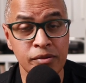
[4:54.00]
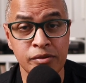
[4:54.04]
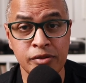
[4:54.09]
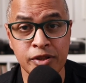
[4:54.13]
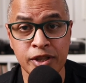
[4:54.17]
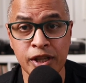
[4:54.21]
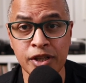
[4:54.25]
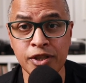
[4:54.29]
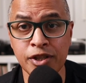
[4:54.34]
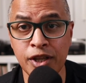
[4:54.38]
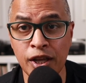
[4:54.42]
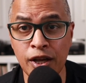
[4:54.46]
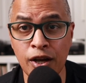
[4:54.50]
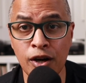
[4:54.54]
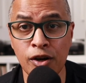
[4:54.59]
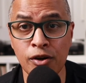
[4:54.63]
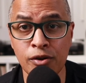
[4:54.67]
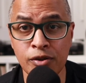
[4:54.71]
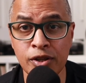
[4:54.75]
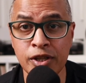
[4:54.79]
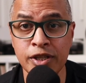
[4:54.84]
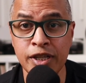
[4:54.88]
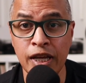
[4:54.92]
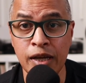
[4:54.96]
Since they
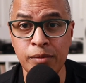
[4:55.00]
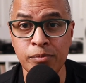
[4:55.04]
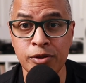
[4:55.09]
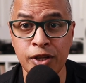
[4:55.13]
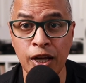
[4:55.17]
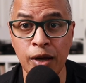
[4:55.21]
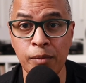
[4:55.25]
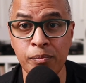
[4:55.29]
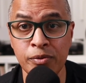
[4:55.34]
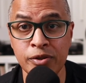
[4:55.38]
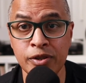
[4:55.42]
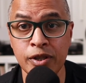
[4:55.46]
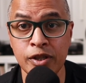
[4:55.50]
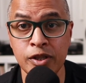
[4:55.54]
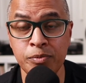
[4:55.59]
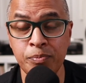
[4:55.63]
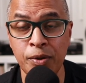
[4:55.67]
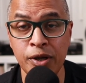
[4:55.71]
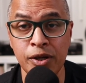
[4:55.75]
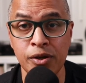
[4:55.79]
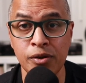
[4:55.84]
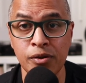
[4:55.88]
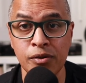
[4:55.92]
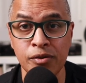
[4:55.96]
are the same shape as the
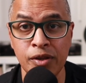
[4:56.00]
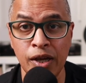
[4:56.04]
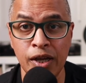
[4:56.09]
speaker,